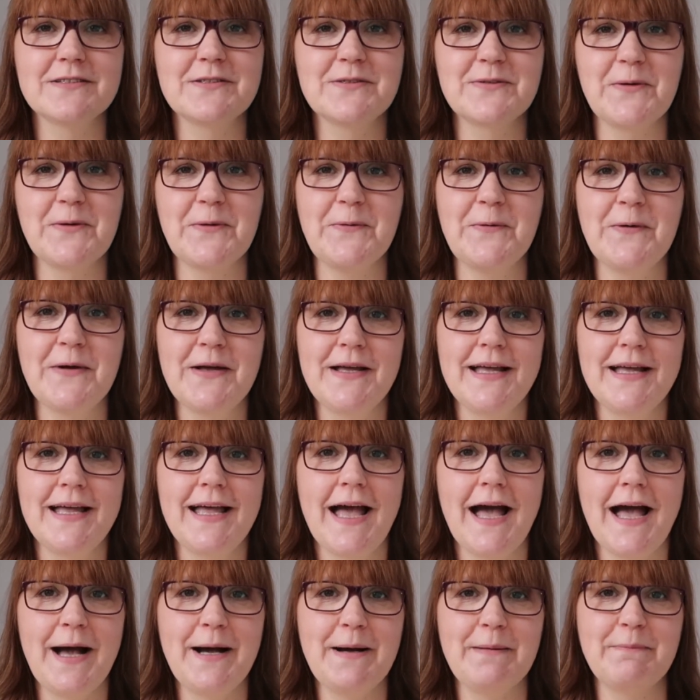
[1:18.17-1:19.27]
So
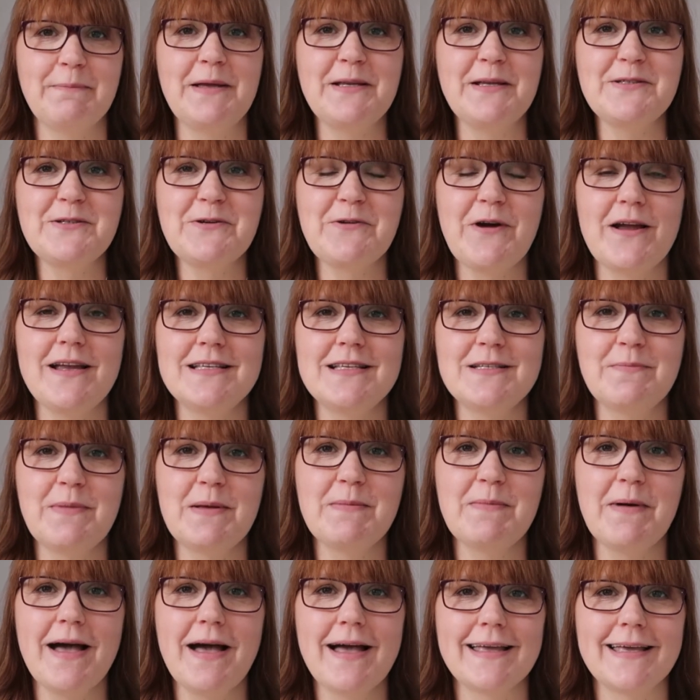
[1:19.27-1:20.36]
it's great to be
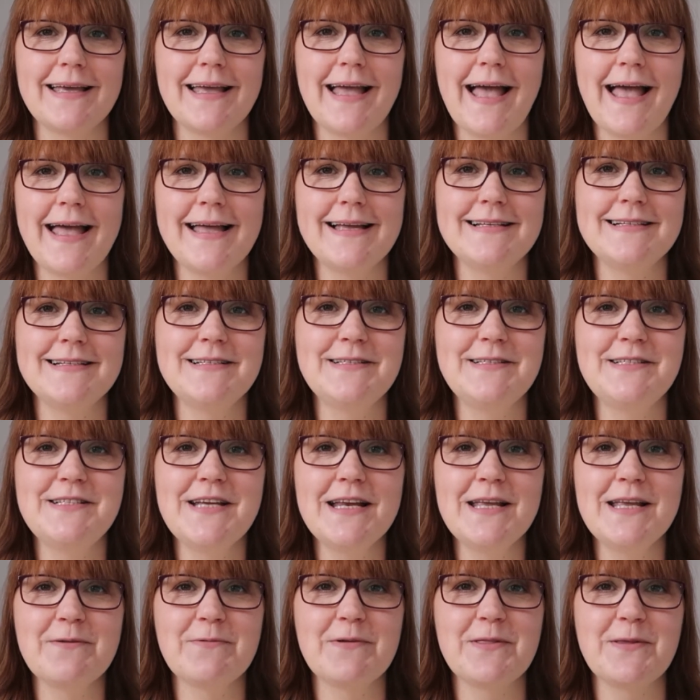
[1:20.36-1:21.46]
back and
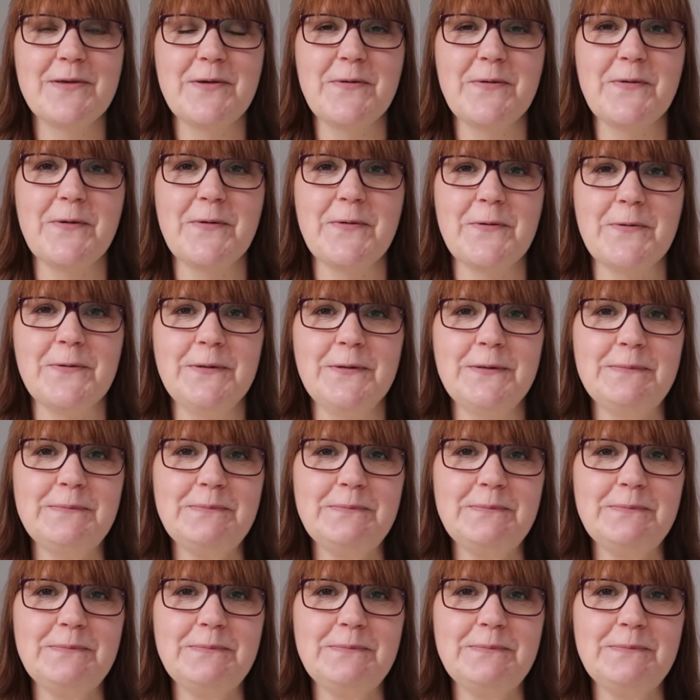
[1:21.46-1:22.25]
chatting with you all.